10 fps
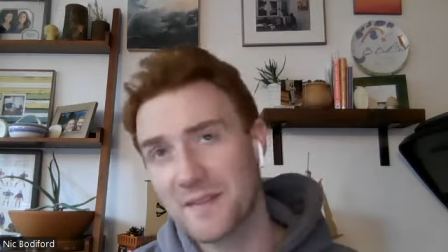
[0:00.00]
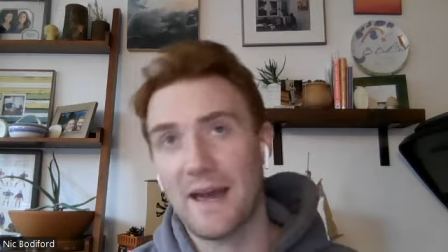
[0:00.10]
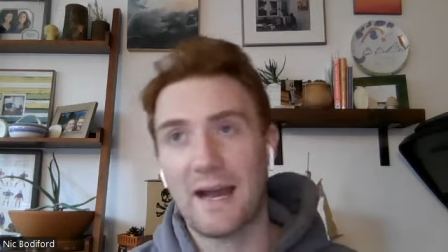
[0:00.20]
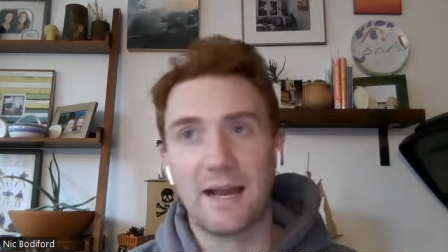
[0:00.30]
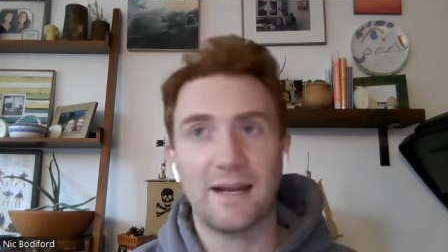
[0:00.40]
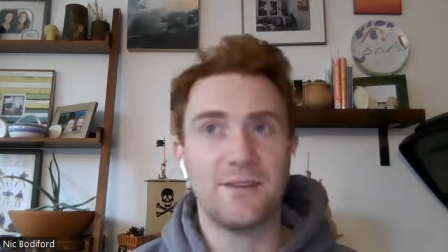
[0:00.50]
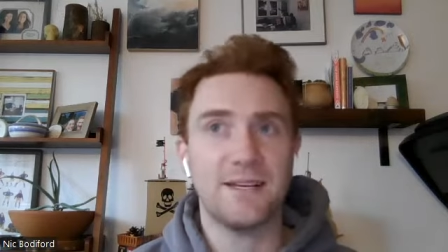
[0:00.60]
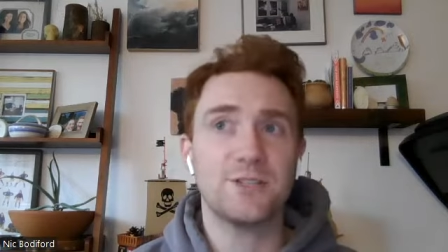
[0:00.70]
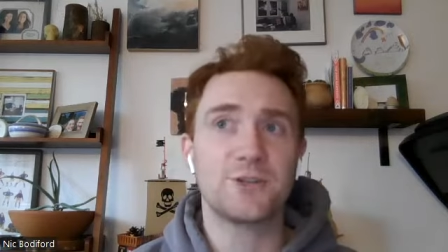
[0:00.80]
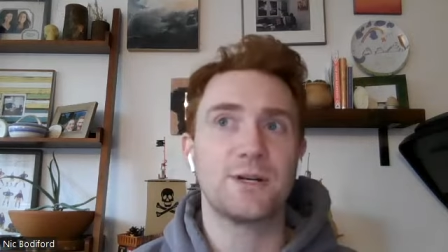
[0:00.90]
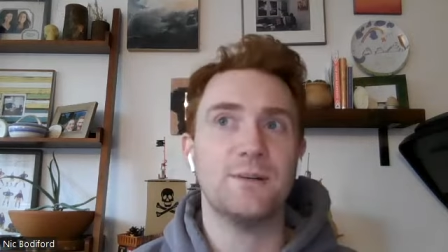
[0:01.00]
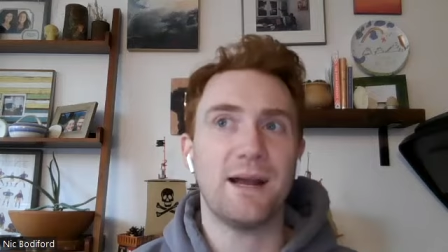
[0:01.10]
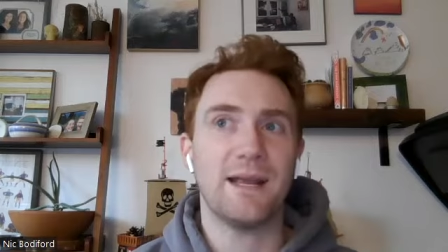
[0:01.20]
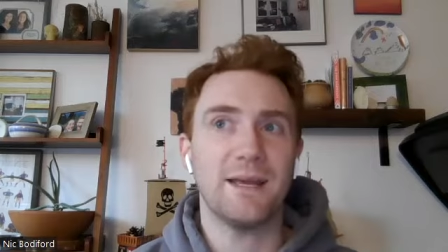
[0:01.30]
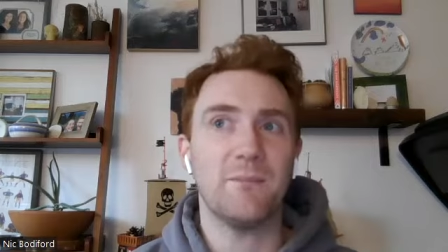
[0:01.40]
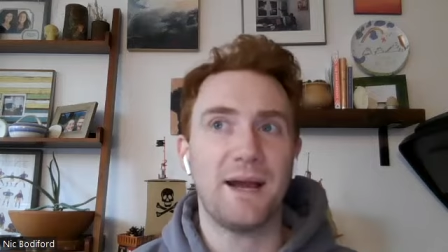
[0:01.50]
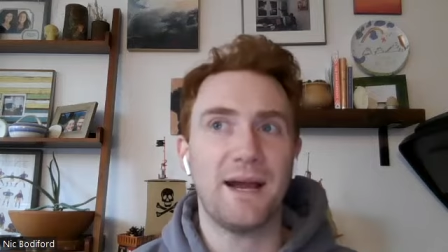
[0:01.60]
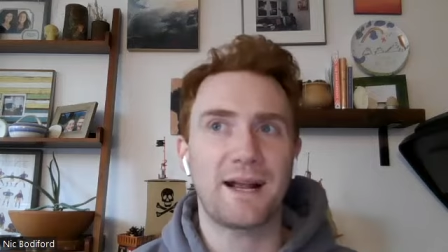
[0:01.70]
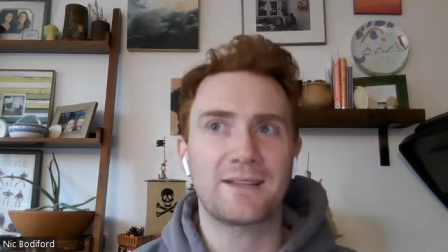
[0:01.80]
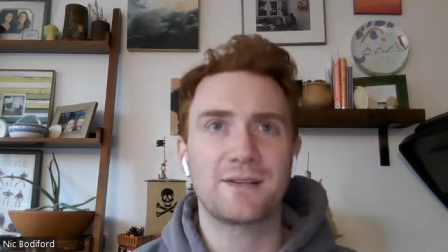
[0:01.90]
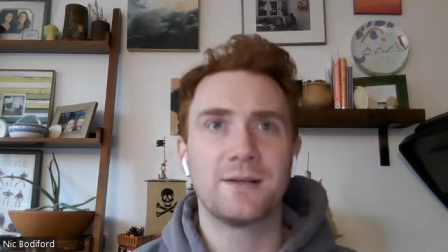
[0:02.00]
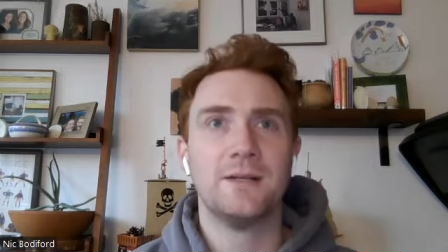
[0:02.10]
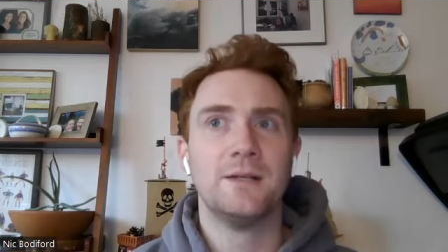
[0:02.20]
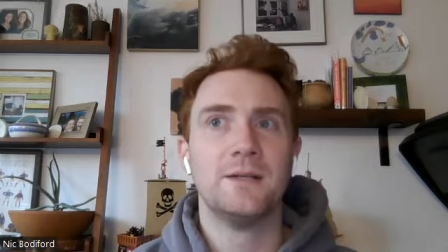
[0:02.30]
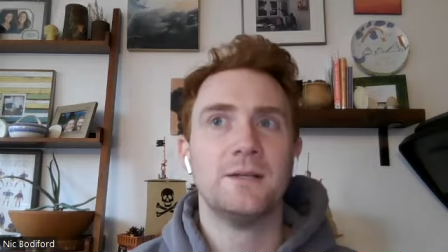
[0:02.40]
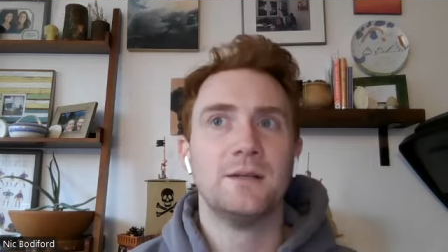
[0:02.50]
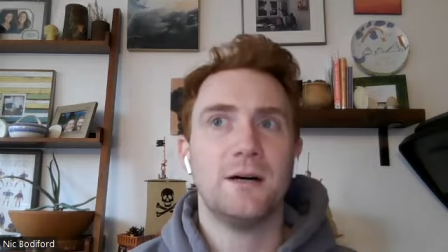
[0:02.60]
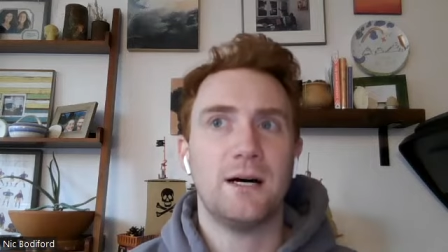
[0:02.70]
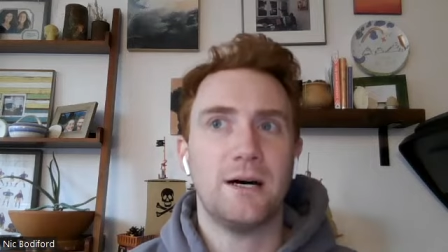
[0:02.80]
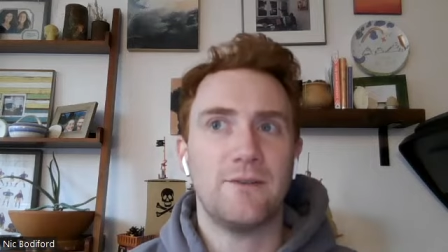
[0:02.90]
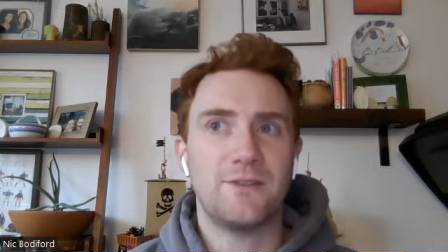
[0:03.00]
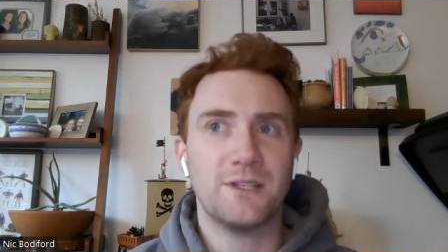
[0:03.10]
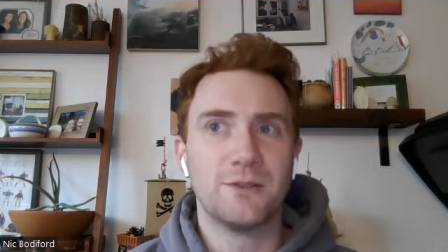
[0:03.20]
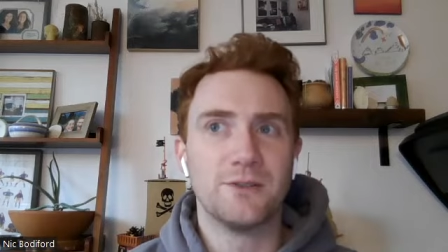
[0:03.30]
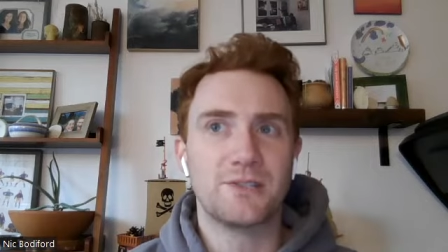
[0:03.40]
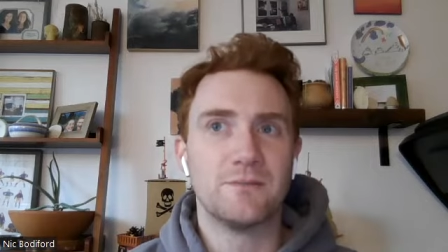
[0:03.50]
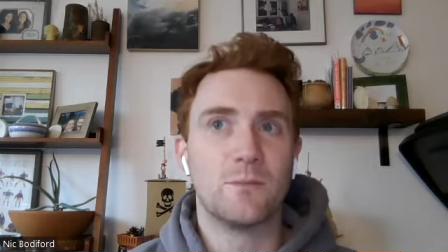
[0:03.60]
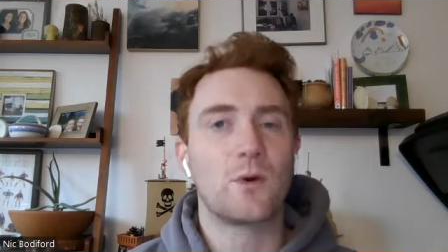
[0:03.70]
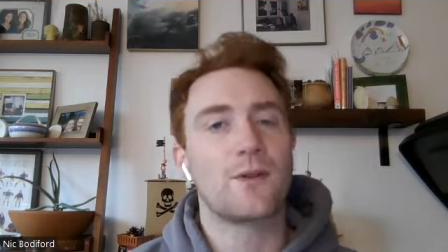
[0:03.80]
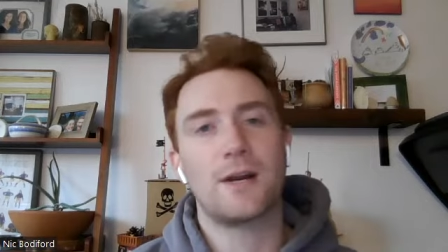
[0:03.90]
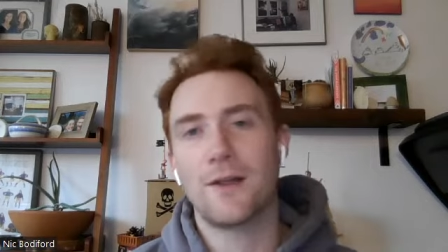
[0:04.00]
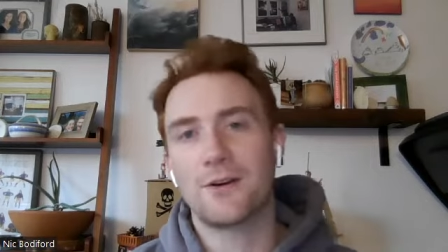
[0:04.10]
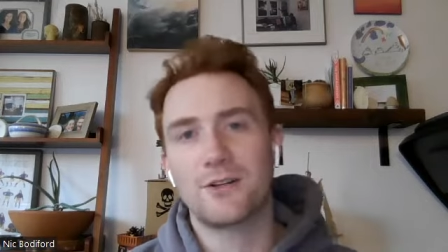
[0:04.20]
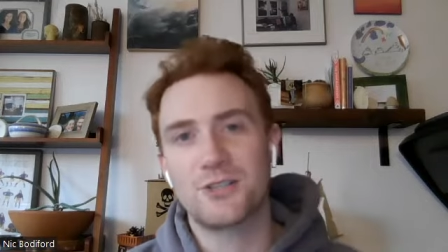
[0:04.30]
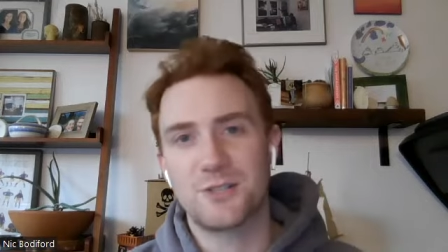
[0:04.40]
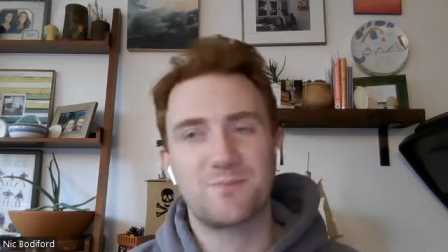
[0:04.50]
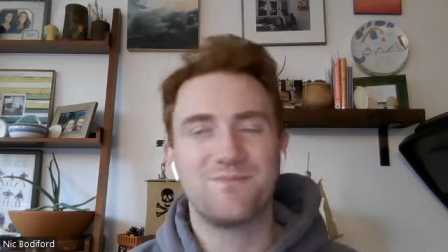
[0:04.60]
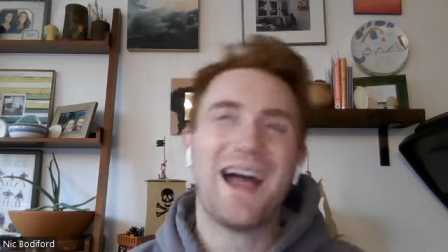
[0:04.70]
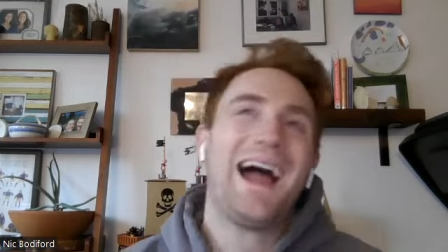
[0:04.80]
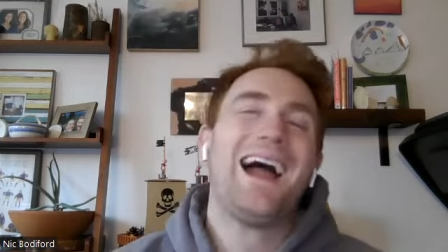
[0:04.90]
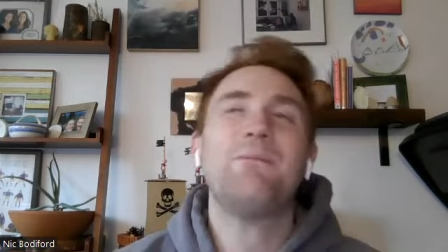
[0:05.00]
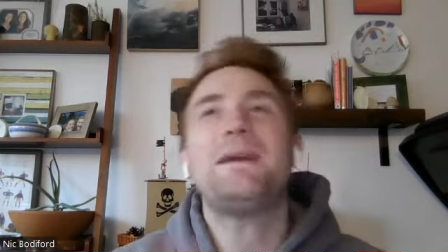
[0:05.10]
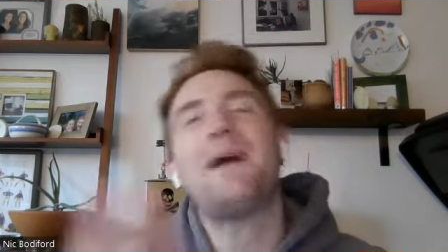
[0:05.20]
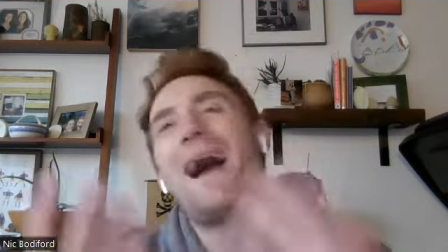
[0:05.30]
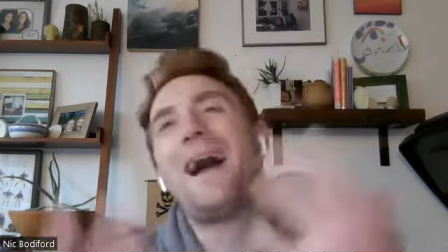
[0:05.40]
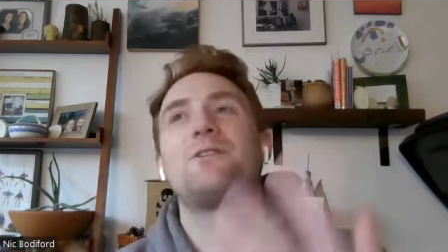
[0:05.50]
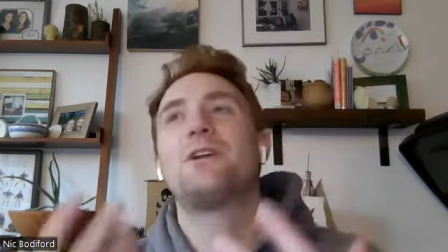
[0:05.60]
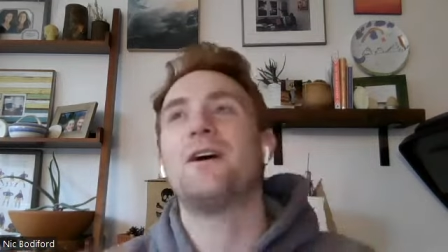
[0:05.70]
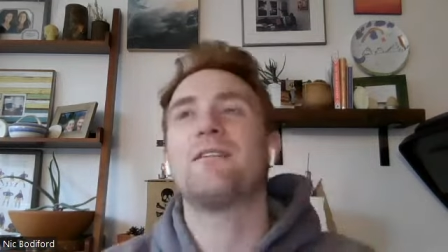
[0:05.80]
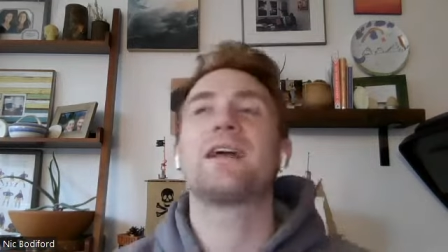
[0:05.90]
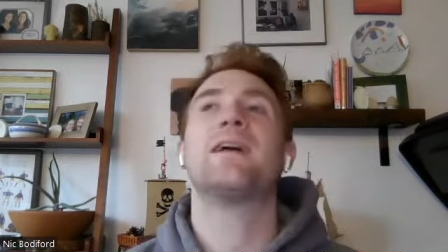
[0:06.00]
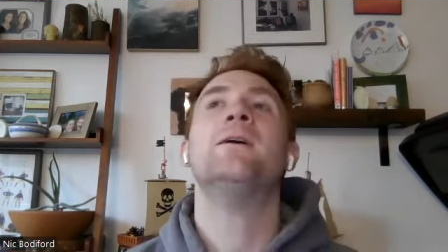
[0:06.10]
that kind of an injury might impact uh, Fields more than others, just I mean, I don't know. Like